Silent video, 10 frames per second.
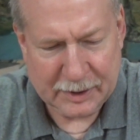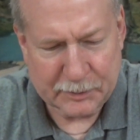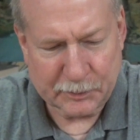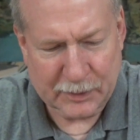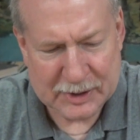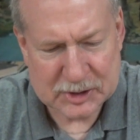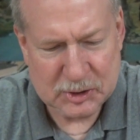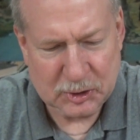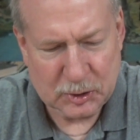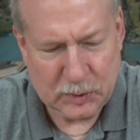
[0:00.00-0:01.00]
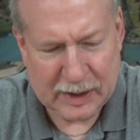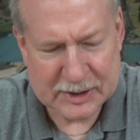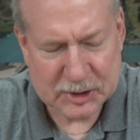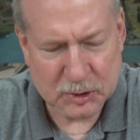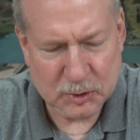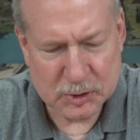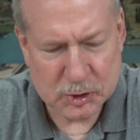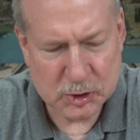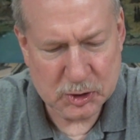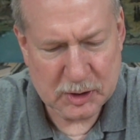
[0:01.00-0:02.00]
must do as a
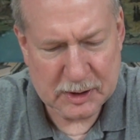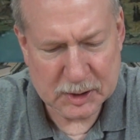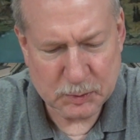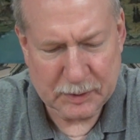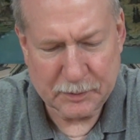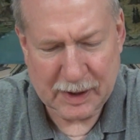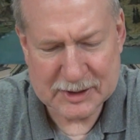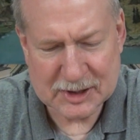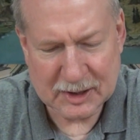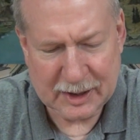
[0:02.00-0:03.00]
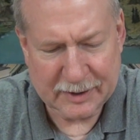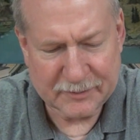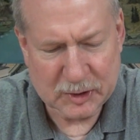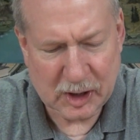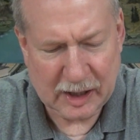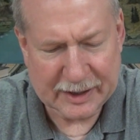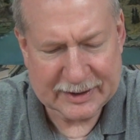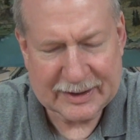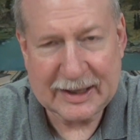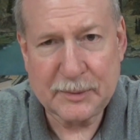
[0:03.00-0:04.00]
Christian is we must love God
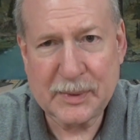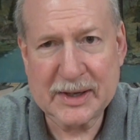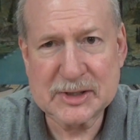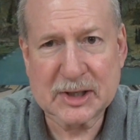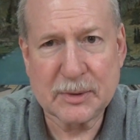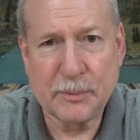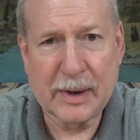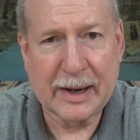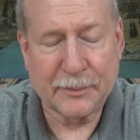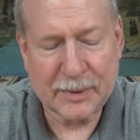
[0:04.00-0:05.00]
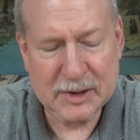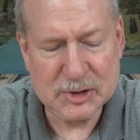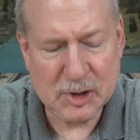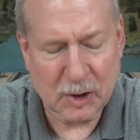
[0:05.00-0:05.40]
and keep His commandments.